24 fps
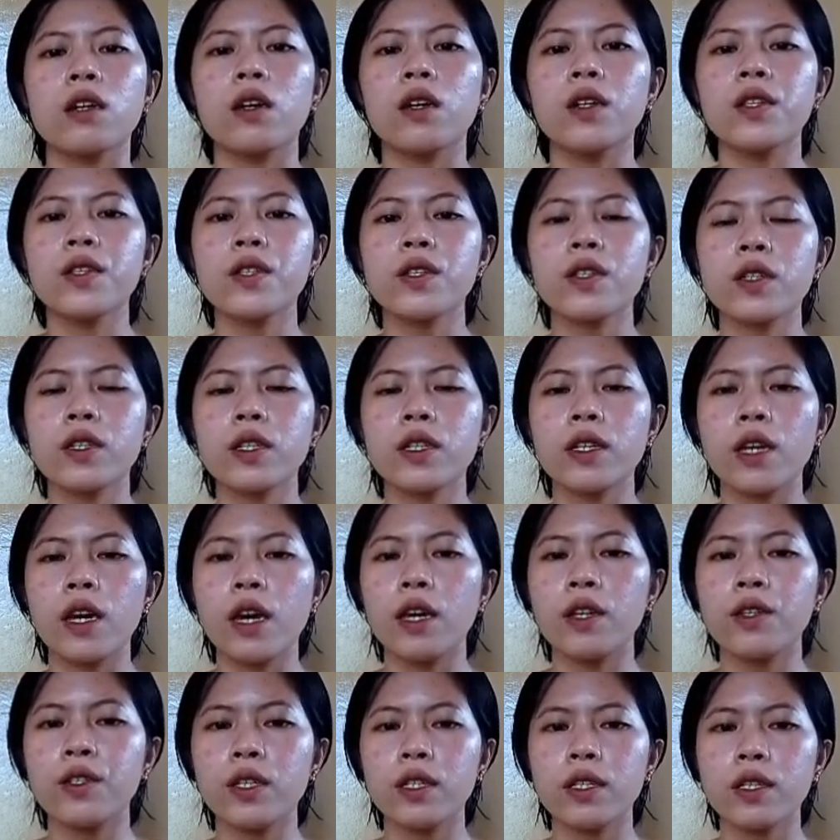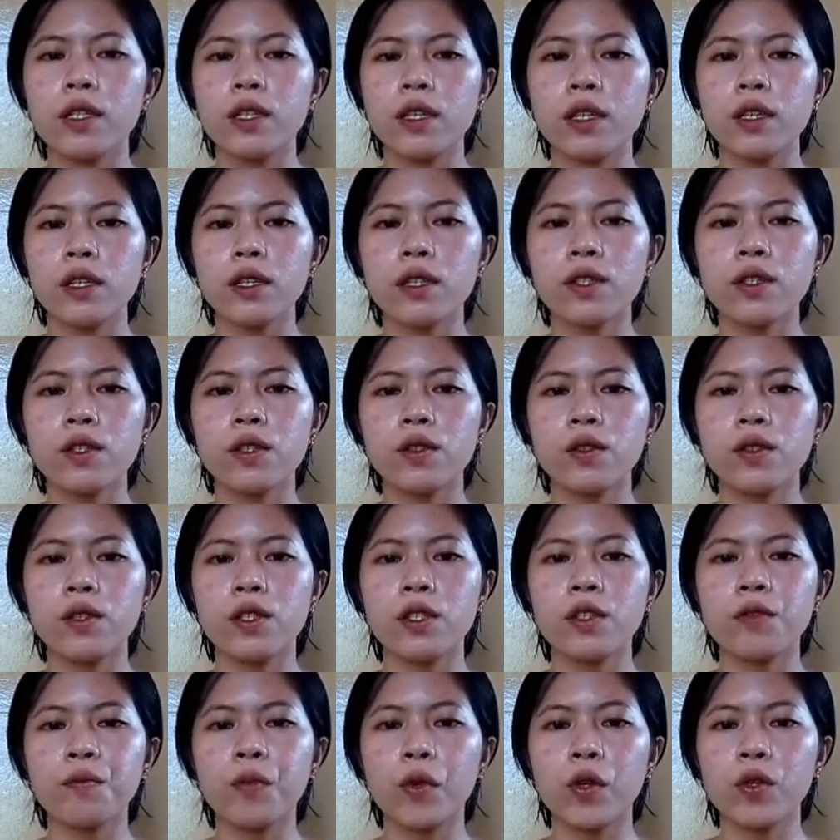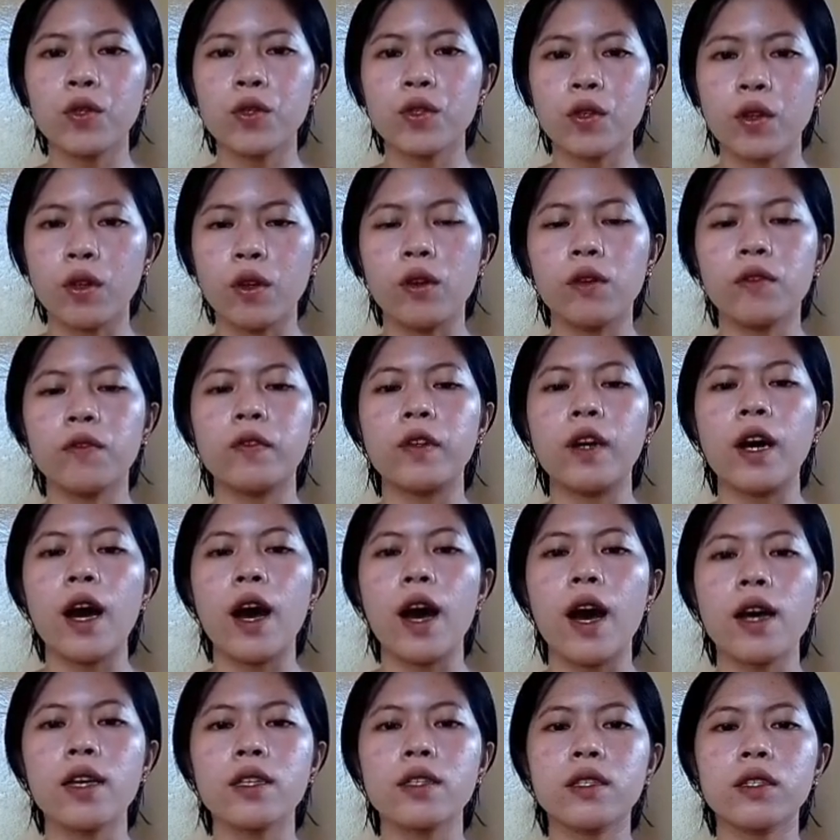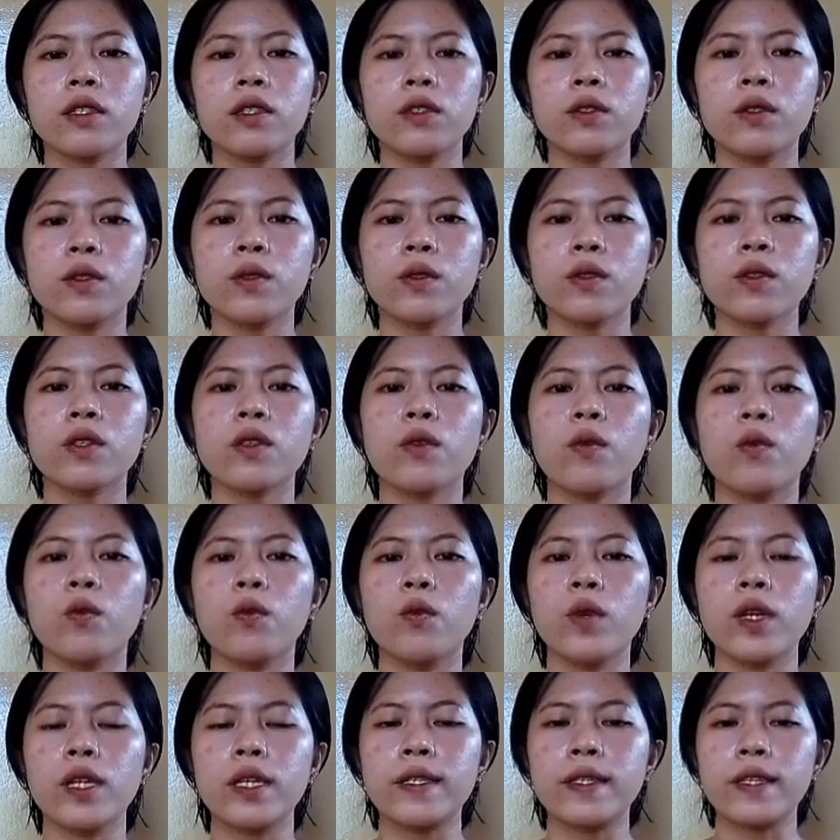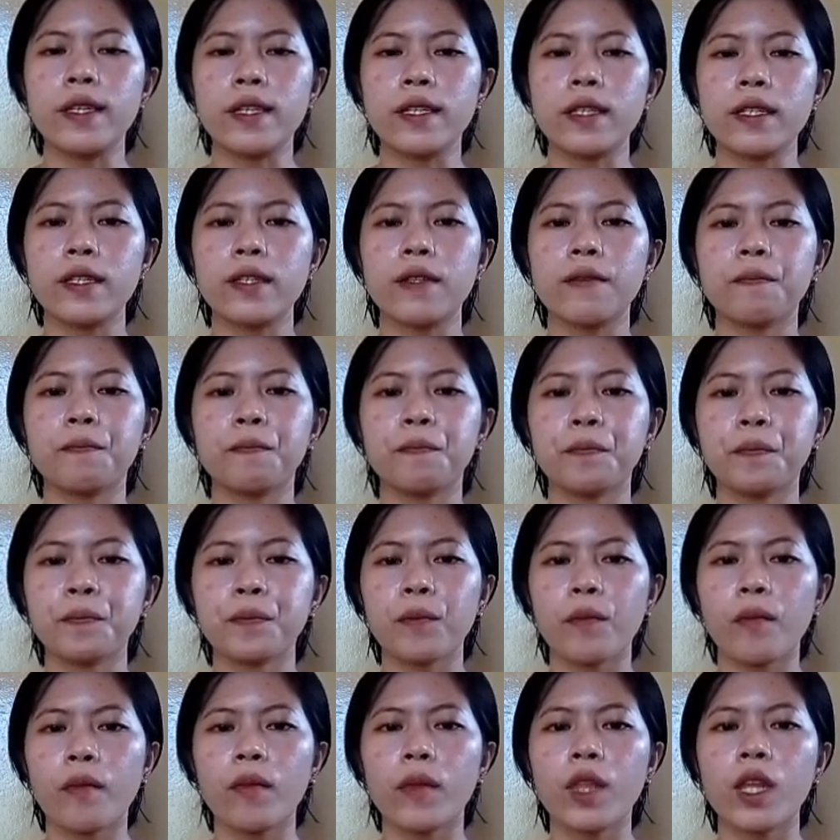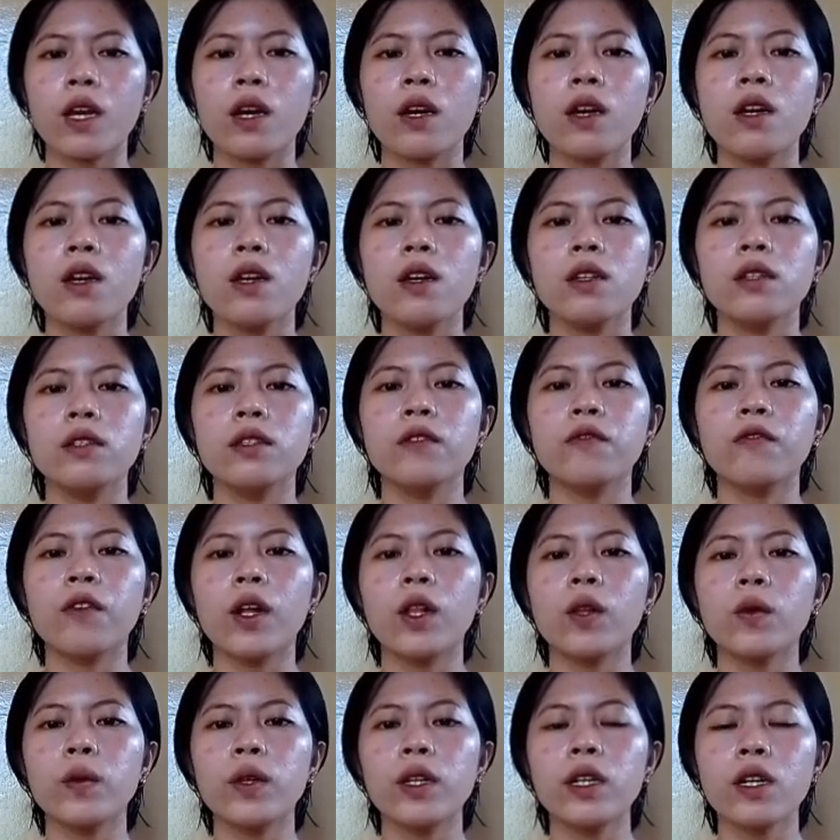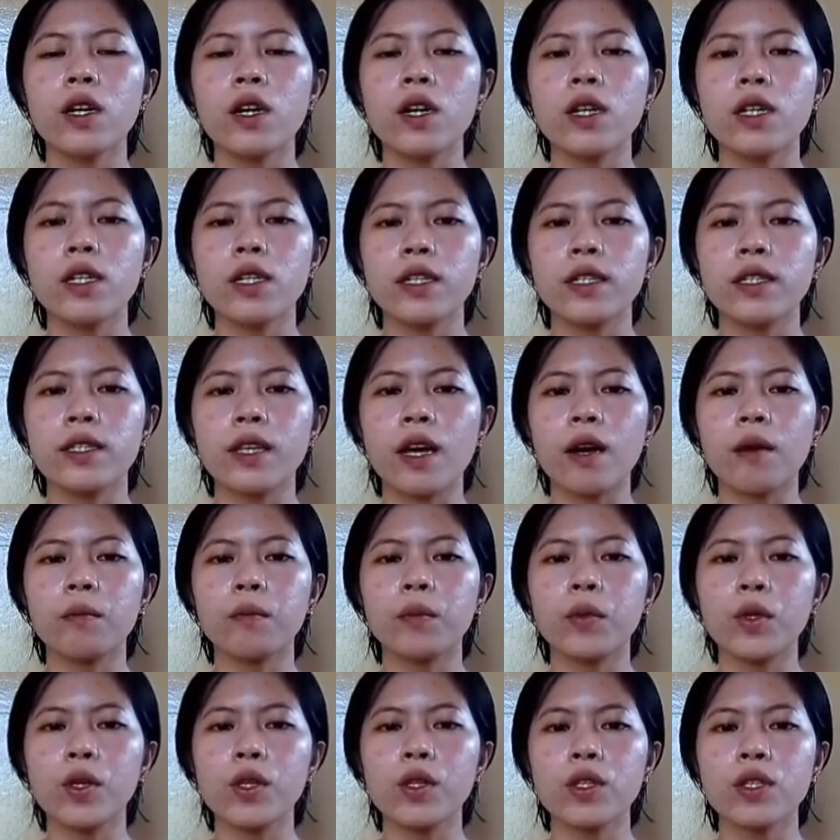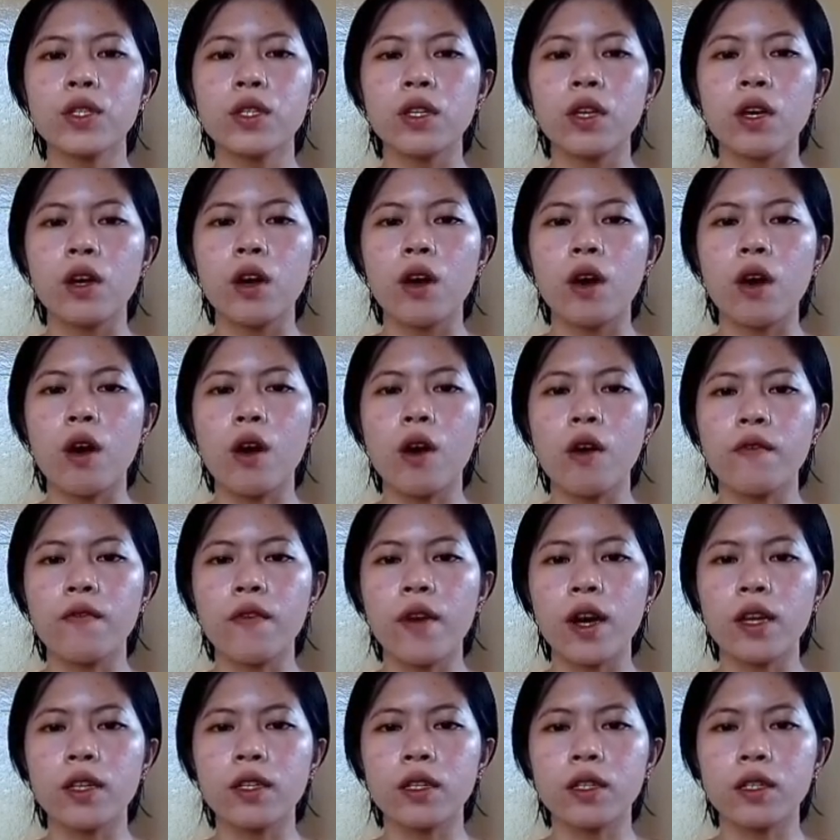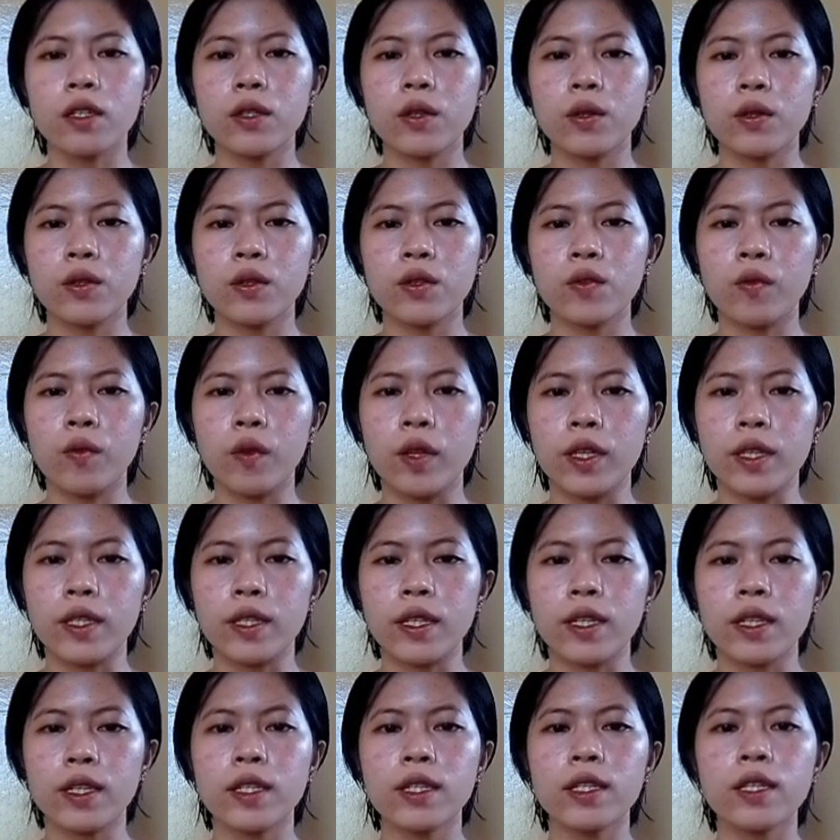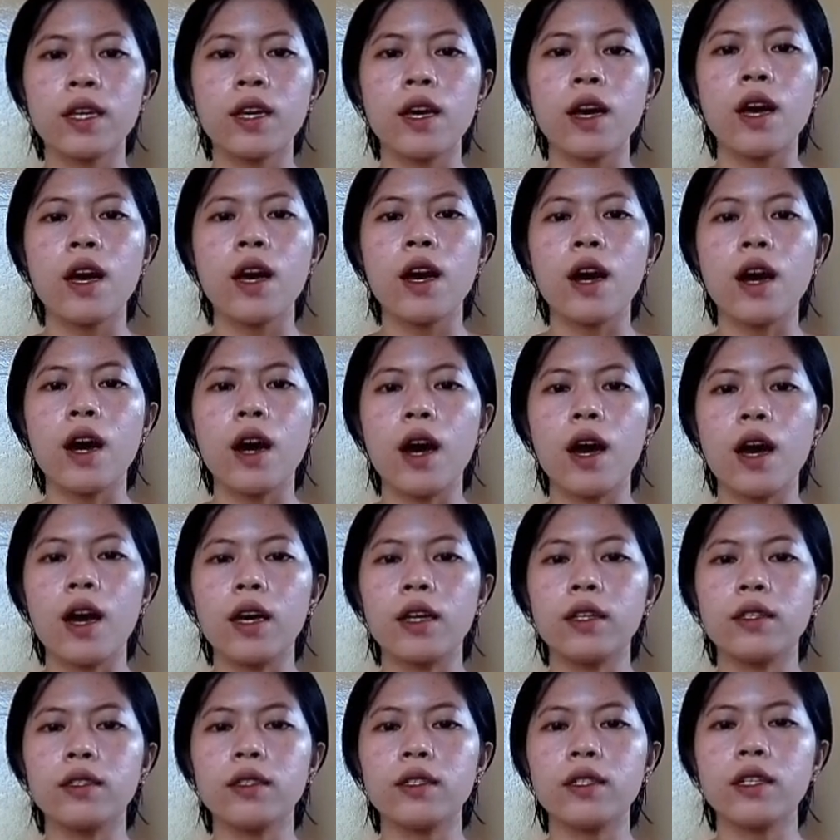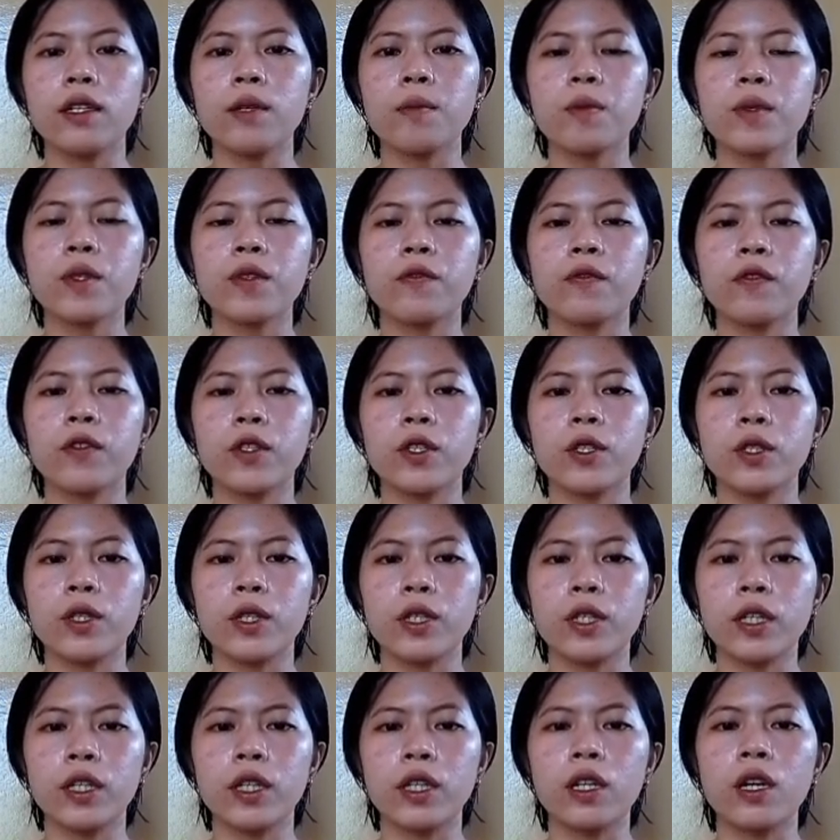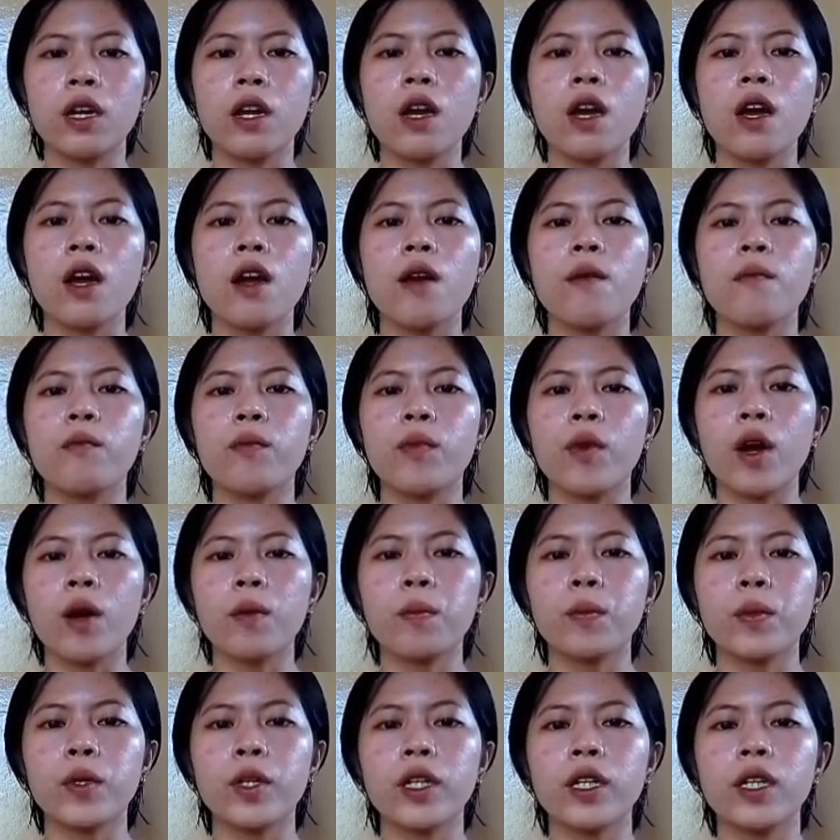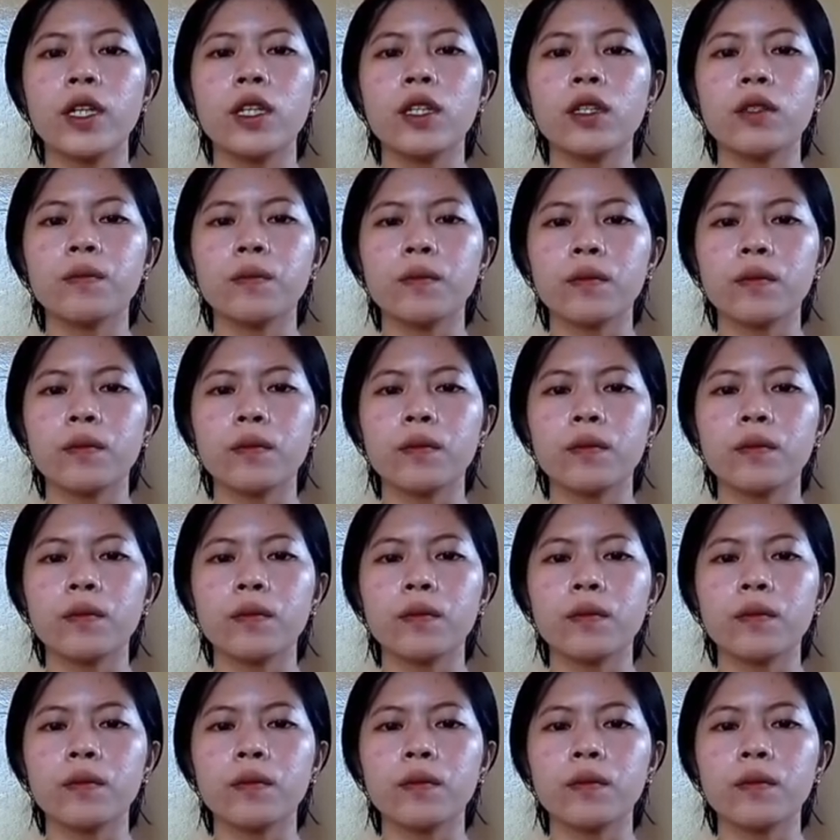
concerned agencies to dispose of hazardous wastes. The following are examples of hazardous wastes and tips for their proper